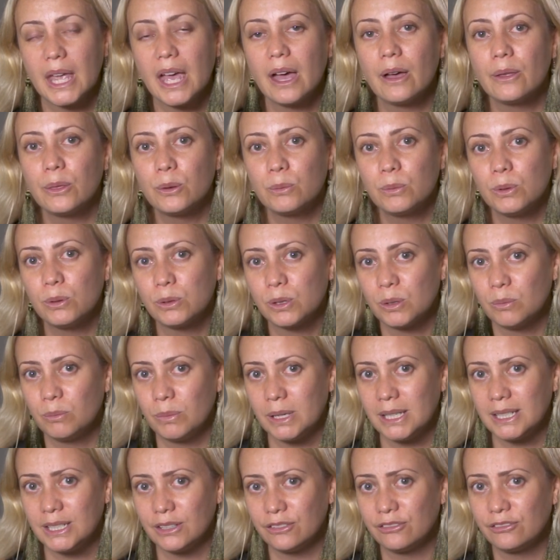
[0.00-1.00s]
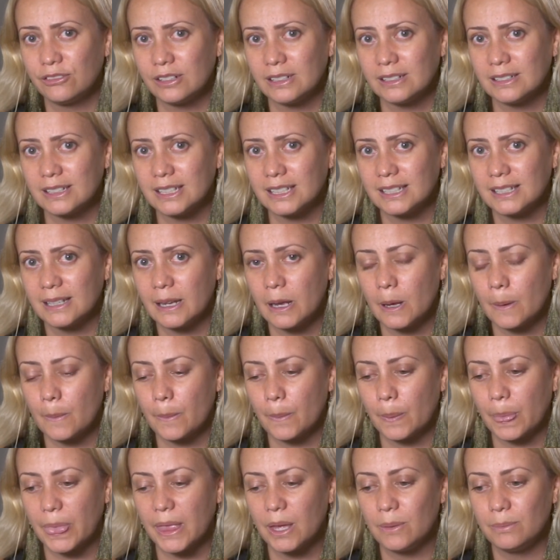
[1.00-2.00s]
the world can be different
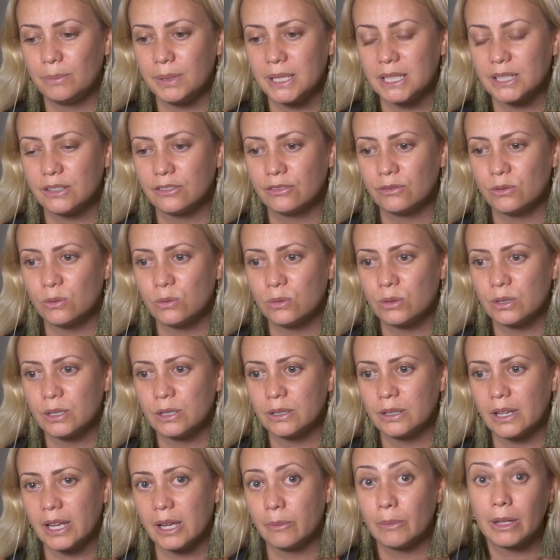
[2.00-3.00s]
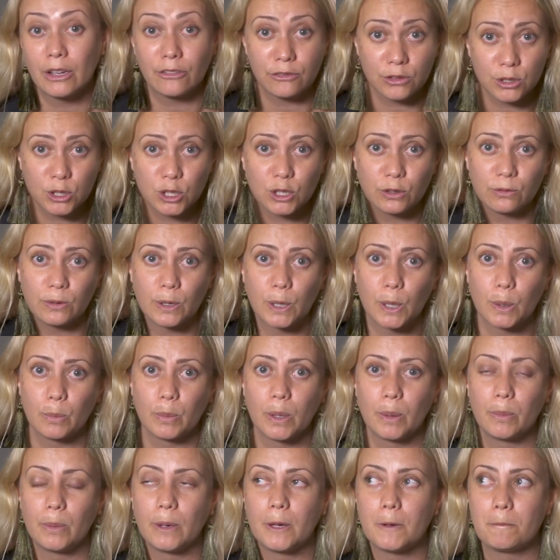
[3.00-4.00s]
and better for our future
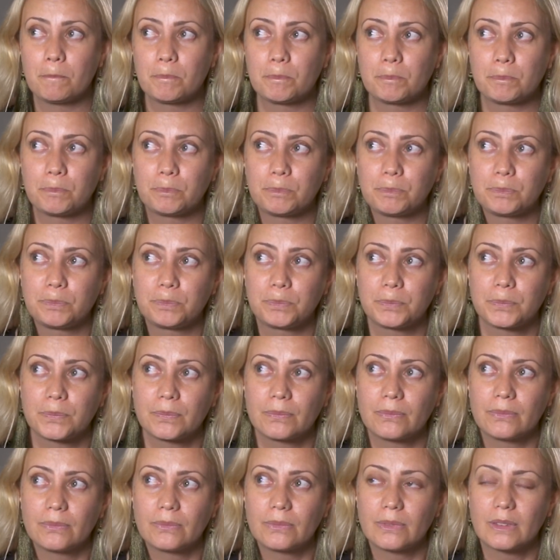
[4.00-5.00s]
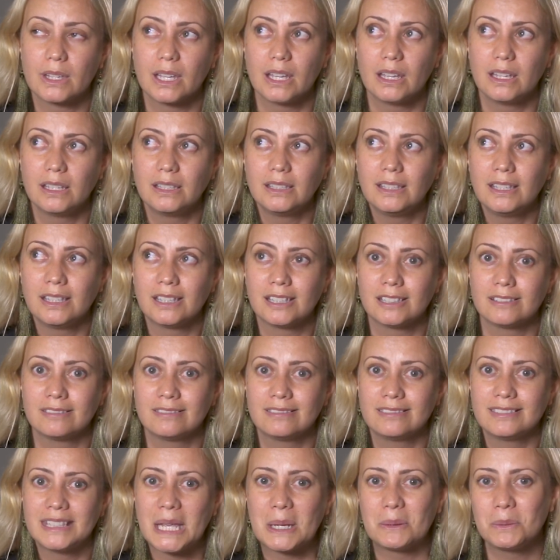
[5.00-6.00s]
whakapapa. Yeah,
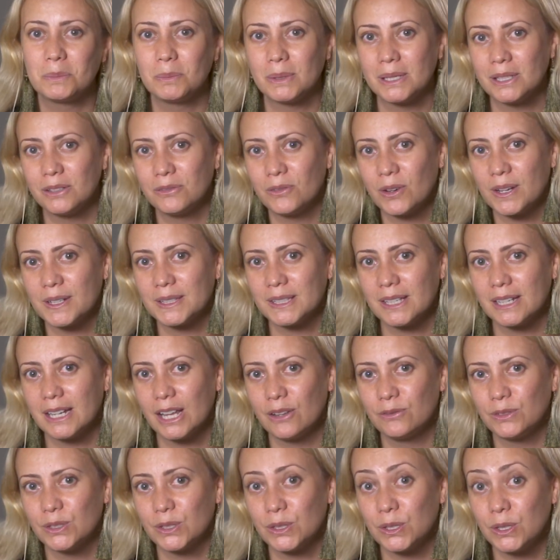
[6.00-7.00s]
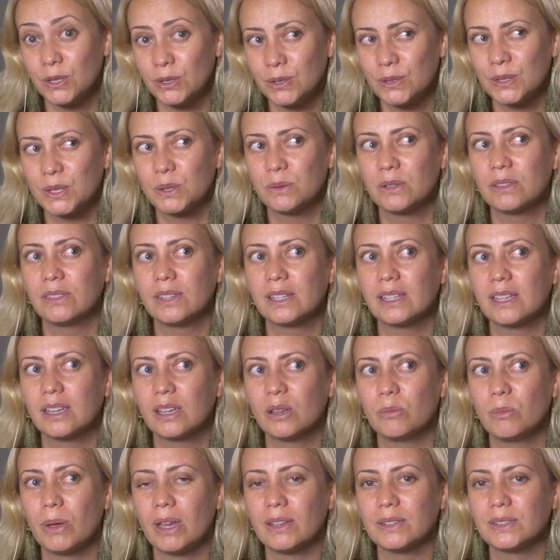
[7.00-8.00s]
that would be advice I'd have to students who are
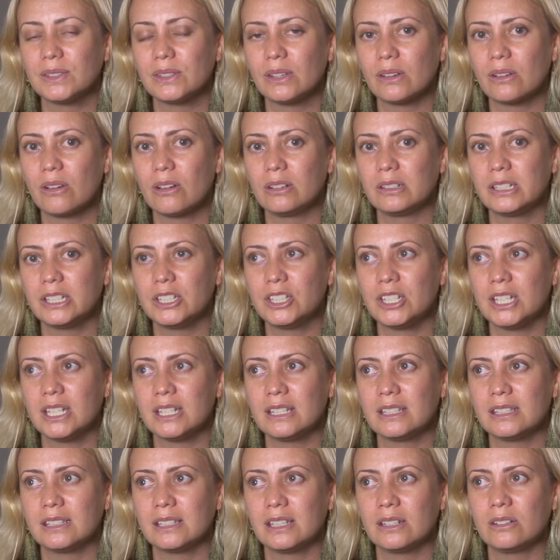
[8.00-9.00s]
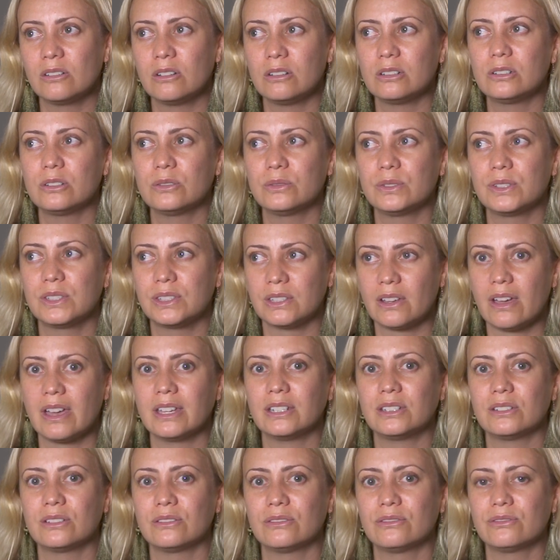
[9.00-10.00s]
thinking about psychology, is to not lose
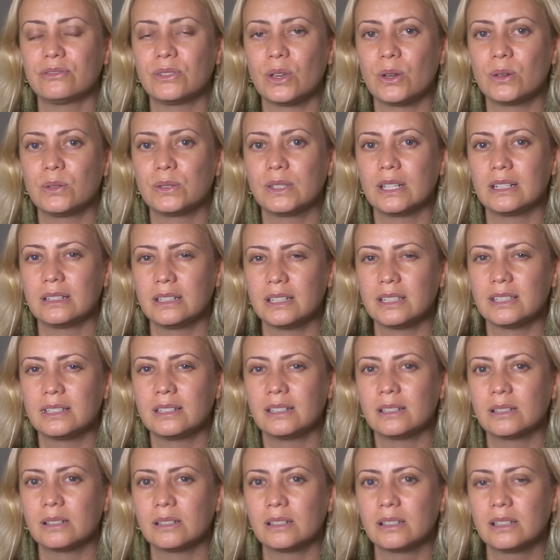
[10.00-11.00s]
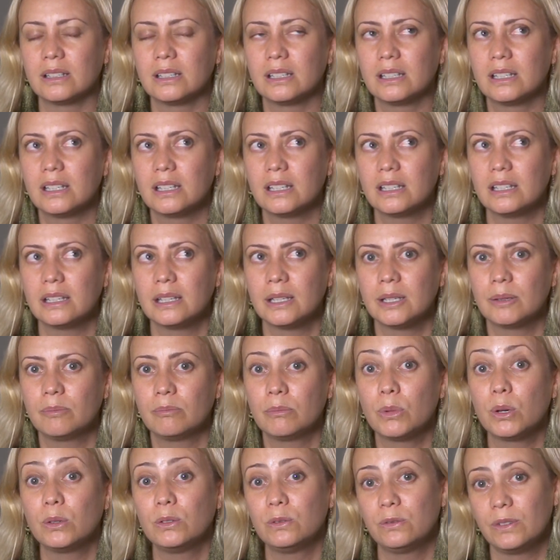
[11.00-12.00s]
sight of those holistic
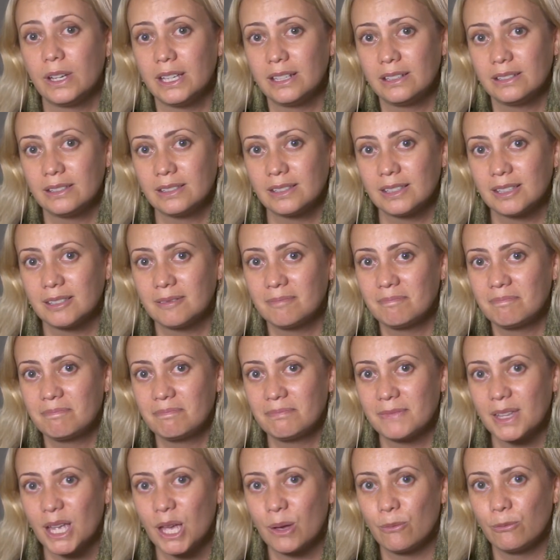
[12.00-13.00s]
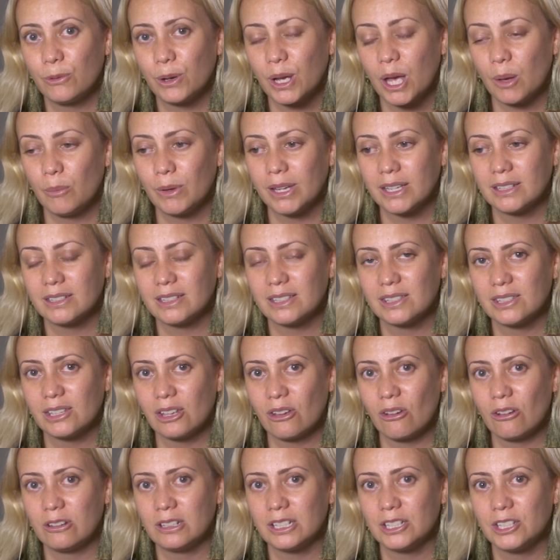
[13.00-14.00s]
motivators for coming into
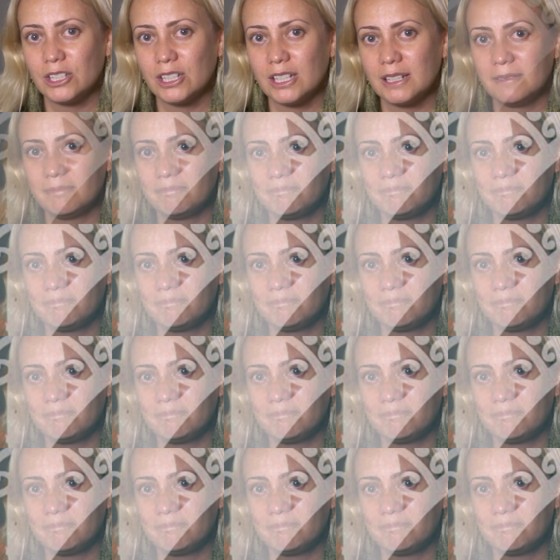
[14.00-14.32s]
psychology.